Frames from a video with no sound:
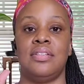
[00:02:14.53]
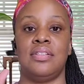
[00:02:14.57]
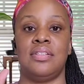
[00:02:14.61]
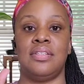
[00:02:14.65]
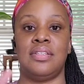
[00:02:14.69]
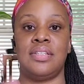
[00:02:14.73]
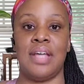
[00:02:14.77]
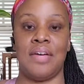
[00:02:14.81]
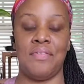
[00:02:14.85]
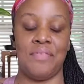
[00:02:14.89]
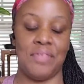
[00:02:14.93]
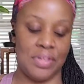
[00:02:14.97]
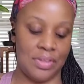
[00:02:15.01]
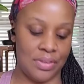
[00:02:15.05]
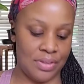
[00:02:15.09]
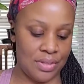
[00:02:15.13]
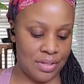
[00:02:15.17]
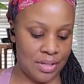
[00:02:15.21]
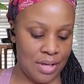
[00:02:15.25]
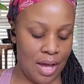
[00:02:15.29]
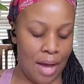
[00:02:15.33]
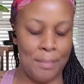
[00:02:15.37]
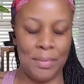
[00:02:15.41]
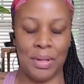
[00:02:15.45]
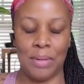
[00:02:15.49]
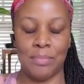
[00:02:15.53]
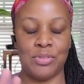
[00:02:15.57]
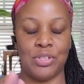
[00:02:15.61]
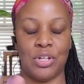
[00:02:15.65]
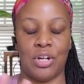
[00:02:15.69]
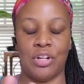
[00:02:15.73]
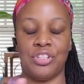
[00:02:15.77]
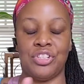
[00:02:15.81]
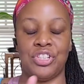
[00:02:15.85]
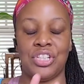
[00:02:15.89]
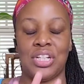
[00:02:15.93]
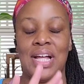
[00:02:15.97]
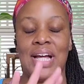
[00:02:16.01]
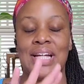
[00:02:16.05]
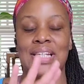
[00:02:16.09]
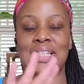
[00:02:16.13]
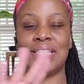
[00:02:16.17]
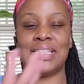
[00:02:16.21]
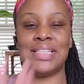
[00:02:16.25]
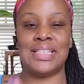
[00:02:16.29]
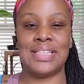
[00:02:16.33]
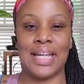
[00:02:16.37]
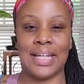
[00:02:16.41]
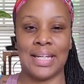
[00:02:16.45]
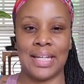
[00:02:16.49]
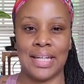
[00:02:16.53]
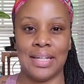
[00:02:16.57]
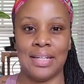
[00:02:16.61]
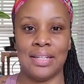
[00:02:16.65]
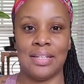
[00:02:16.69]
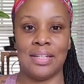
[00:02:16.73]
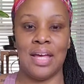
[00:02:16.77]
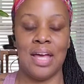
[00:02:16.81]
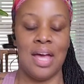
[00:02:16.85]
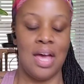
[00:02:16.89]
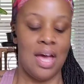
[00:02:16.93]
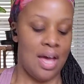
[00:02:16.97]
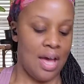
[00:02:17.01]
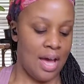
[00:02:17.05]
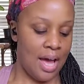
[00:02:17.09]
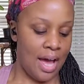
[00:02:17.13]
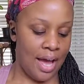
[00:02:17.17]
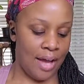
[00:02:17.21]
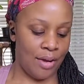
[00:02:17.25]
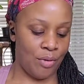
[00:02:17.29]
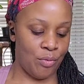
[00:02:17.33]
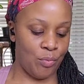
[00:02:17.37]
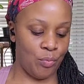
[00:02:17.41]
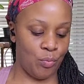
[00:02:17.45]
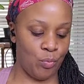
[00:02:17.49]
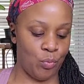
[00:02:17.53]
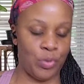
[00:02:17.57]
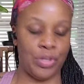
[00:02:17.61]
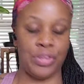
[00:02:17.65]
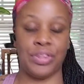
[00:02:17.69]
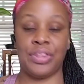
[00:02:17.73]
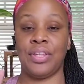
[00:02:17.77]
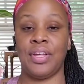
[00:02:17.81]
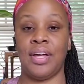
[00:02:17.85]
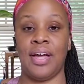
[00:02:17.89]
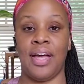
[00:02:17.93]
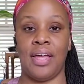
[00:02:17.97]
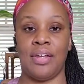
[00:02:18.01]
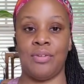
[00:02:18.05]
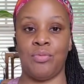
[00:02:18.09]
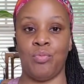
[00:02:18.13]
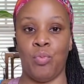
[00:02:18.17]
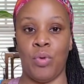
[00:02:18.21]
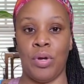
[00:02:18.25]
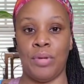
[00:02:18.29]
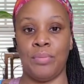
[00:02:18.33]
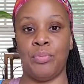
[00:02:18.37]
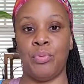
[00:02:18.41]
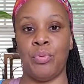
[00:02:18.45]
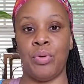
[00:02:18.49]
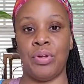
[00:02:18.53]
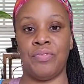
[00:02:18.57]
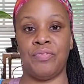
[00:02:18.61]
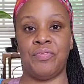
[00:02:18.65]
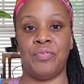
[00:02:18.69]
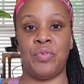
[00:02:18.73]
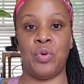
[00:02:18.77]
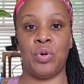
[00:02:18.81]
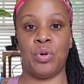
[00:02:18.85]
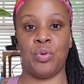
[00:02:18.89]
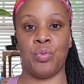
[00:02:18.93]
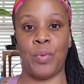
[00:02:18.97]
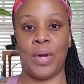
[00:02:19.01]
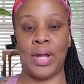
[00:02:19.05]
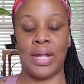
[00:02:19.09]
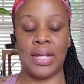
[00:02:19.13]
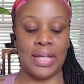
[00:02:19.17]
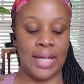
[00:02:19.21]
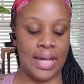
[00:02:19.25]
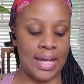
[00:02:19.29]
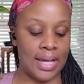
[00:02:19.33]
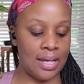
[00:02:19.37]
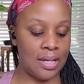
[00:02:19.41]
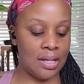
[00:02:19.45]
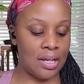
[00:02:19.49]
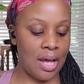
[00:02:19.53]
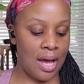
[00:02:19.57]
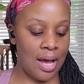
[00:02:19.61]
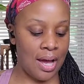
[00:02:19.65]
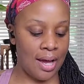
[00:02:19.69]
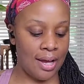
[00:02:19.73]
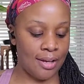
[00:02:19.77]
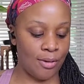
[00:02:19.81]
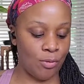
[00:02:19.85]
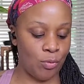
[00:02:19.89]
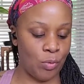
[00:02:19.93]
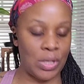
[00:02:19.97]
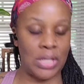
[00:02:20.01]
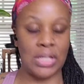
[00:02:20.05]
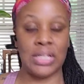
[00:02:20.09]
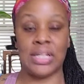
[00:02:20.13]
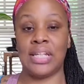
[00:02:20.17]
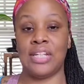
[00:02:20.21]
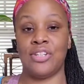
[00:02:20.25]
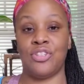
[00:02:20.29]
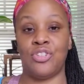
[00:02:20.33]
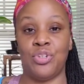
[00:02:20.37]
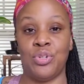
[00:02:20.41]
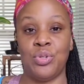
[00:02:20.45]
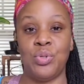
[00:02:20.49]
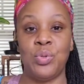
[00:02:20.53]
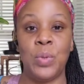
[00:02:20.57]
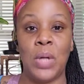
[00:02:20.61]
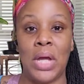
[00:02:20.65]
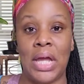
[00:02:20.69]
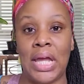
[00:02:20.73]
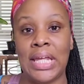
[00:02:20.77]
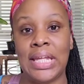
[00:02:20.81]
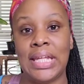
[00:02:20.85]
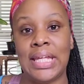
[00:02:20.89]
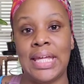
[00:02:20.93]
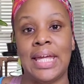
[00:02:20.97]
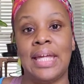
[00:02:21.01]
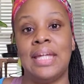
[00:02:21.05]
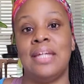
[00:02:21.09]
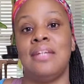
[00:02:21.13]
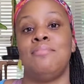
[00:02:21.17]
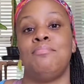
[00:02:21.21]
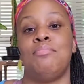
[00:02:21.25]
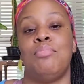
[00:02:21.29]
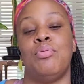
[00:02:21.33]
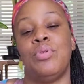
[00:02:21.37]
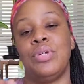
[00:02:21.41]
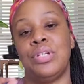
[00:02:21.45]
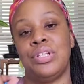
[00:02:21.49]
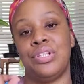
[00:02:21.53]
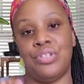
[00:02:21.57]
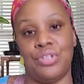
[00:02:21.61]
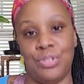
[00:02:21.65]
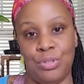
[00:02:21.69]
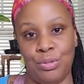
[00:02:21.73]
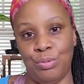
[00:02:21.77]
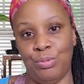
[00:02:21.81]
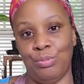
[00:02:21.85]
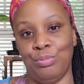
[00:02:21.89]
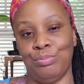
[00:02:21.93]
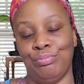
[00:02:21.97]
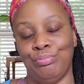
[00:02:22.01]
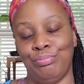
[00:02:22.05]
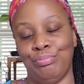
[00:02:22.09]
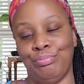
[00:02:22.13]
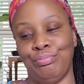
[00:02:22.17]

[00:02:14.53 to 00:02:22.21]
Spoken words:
2nd, I with that 1.4 weight gain, I weighed 288.2.